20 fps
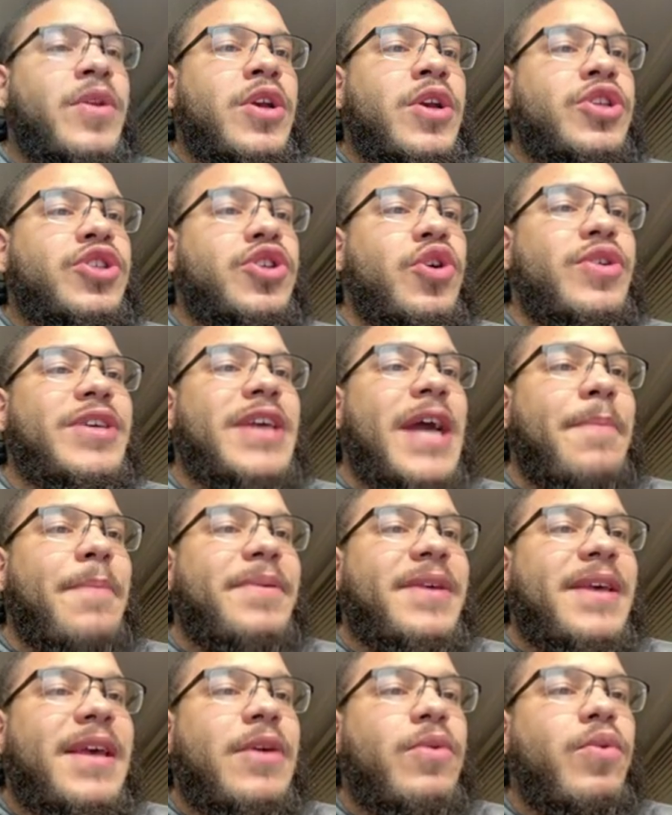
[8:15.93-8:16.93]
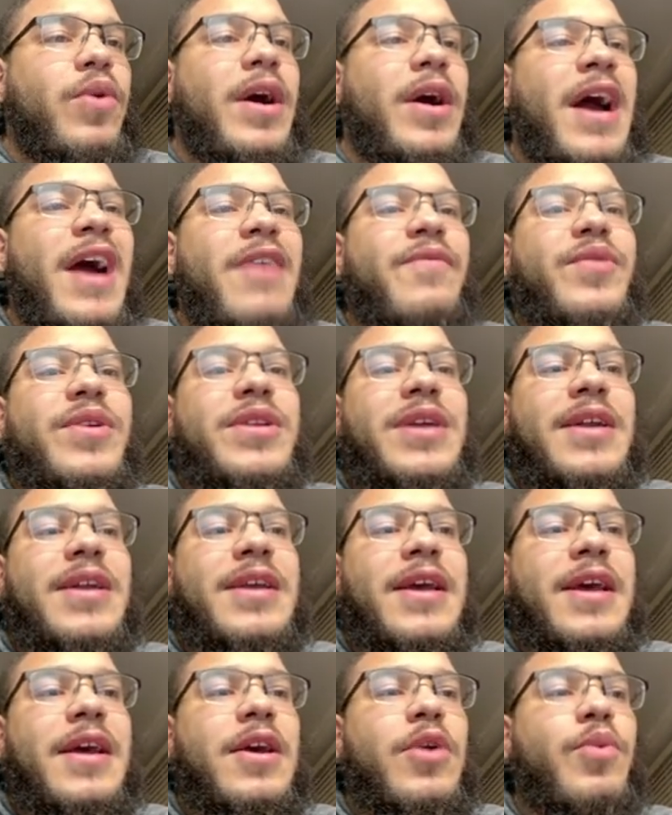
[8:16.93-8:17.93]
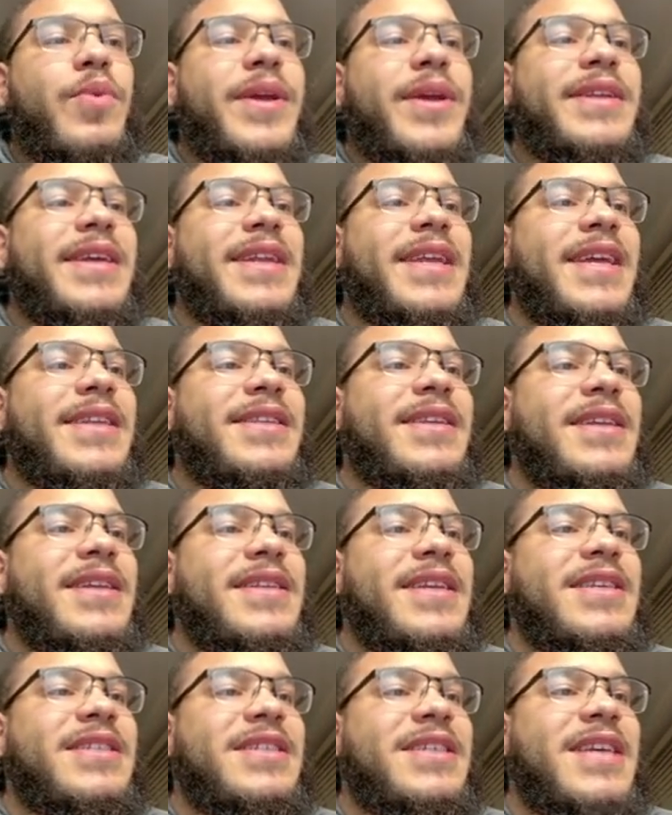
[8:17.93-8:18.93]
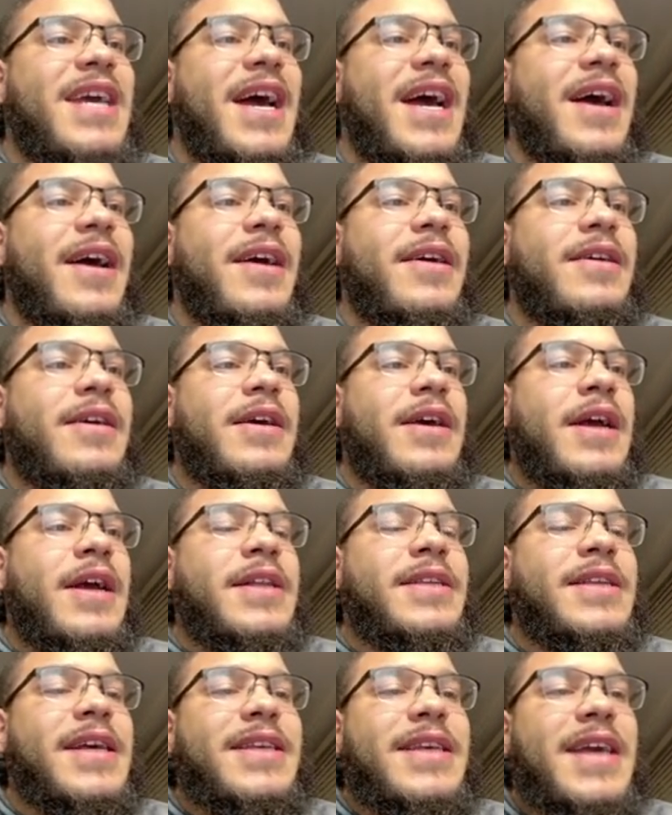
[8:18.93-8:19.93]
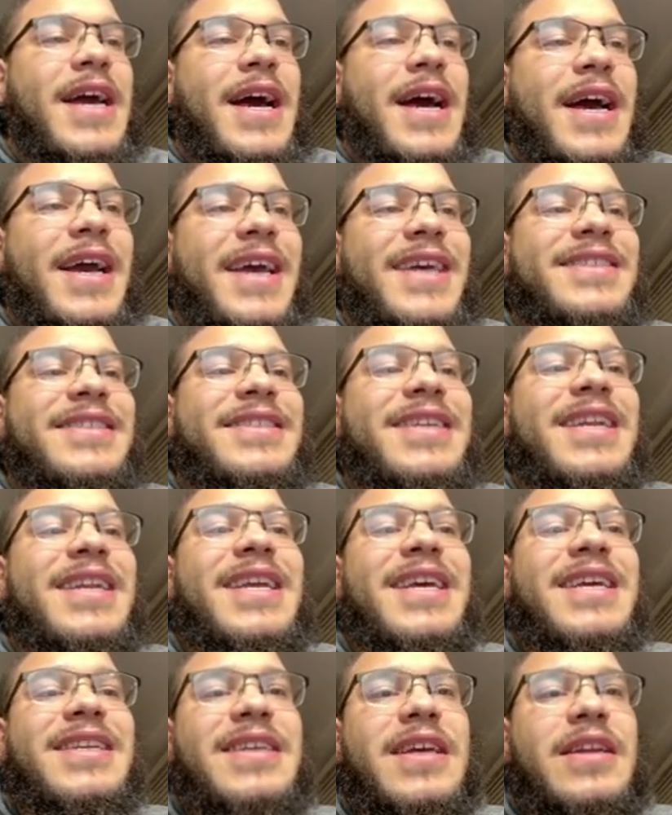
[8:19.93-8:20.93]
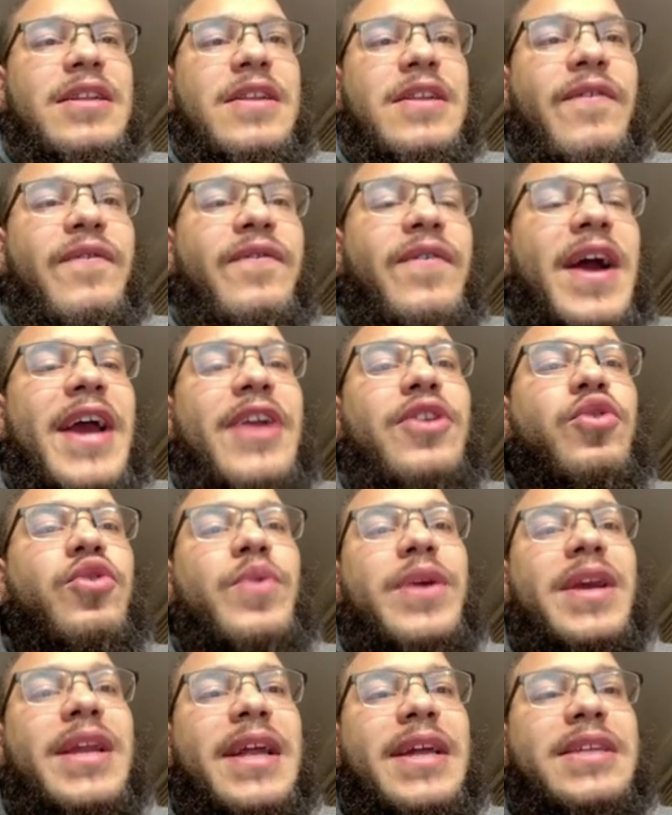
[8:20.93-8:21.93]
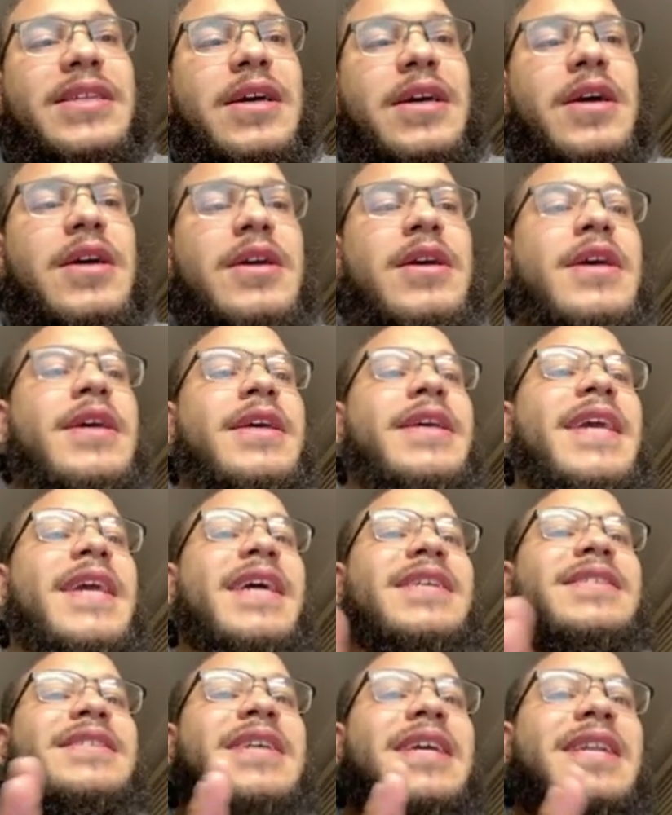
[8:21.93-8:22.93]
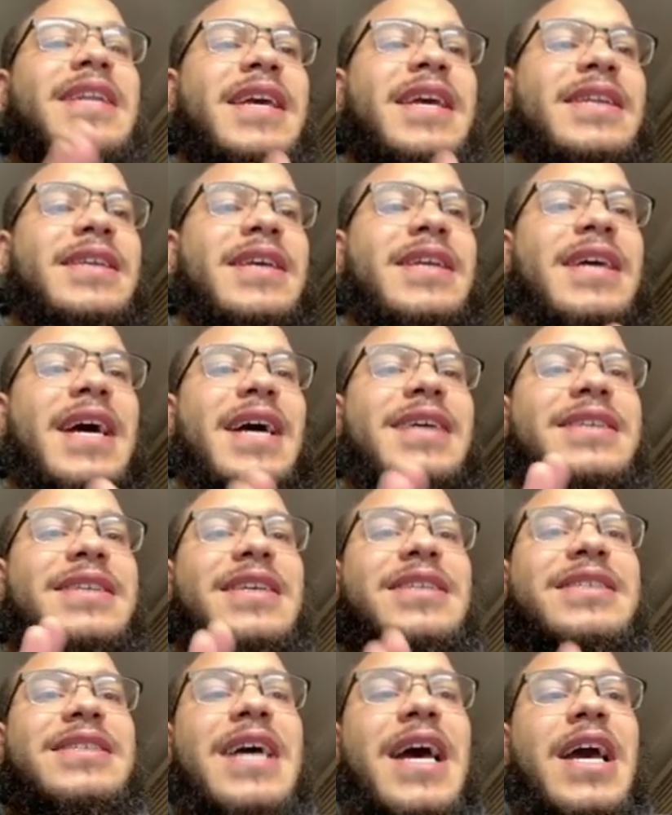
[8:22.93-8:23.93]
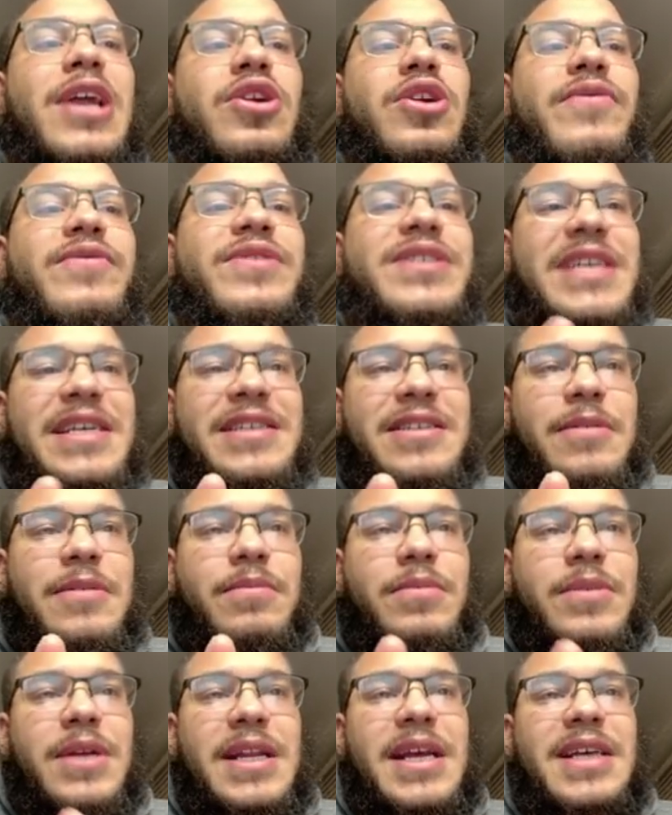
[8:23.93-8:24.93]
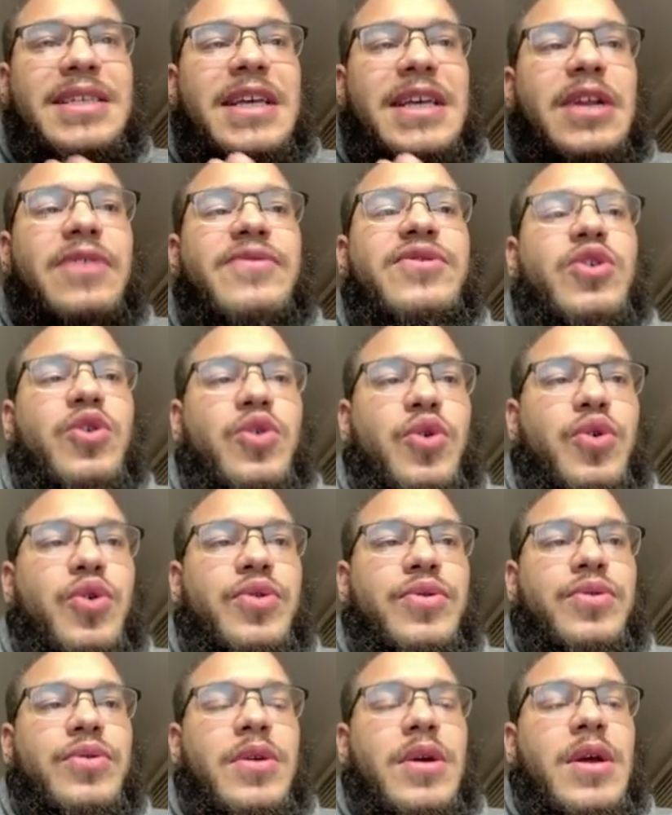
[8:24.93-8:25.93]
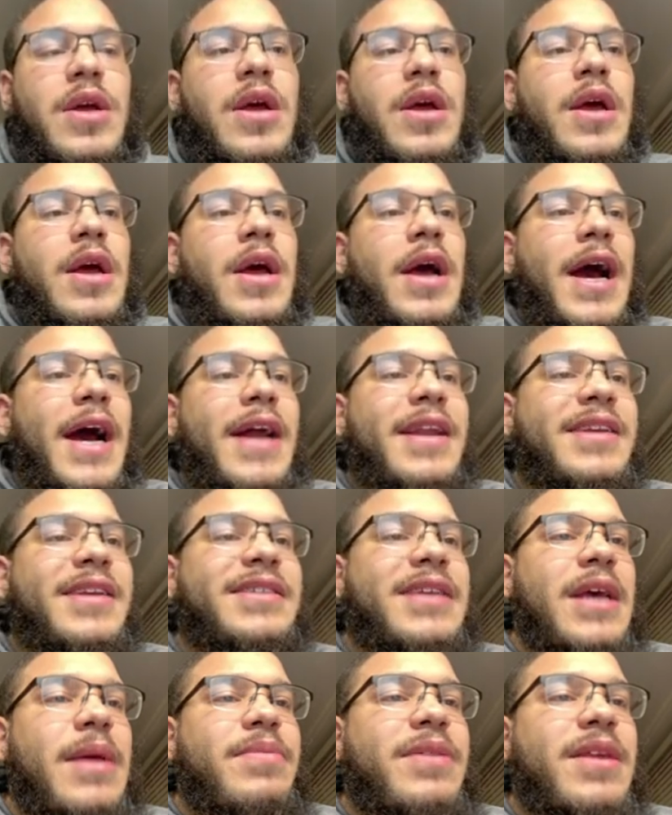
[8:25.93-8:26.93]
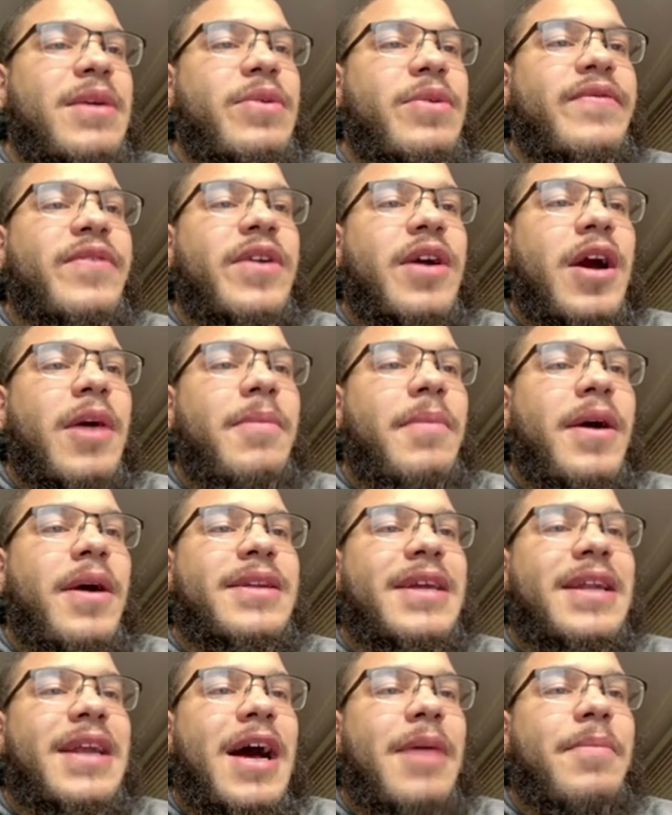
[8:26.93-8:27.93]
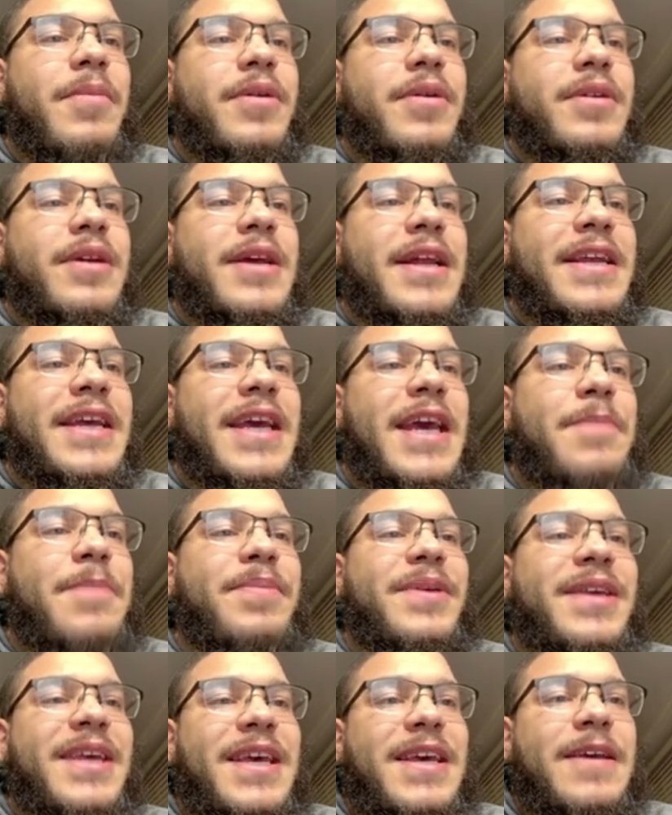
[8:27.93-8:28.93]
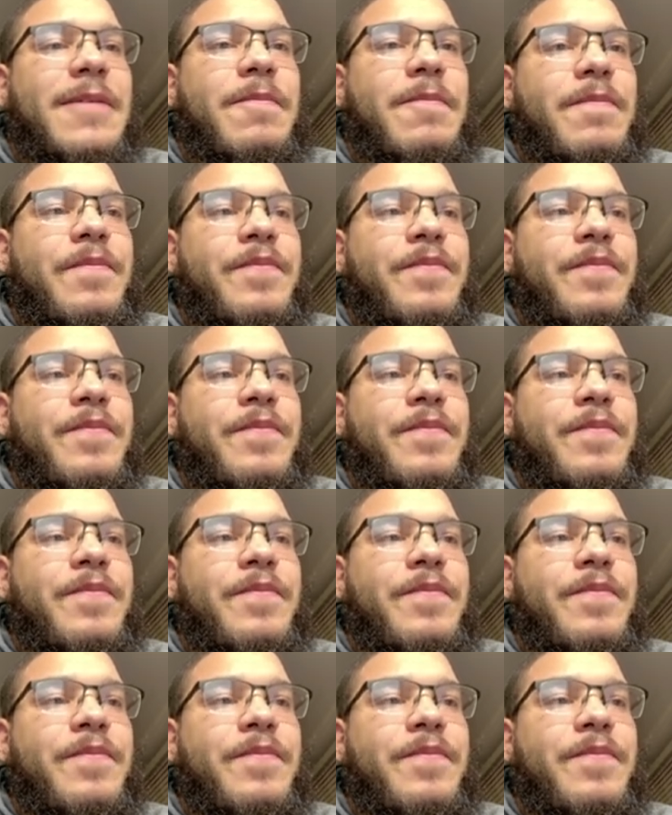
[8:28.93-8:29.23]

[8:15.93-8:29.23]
So yabki, what have we done here? We deleted this ya. The ya is deleted. The final weak letter gets deleted as a sign of jazm, yani a sign of sukun. And the same thing with the command, al-amr, yani ibki.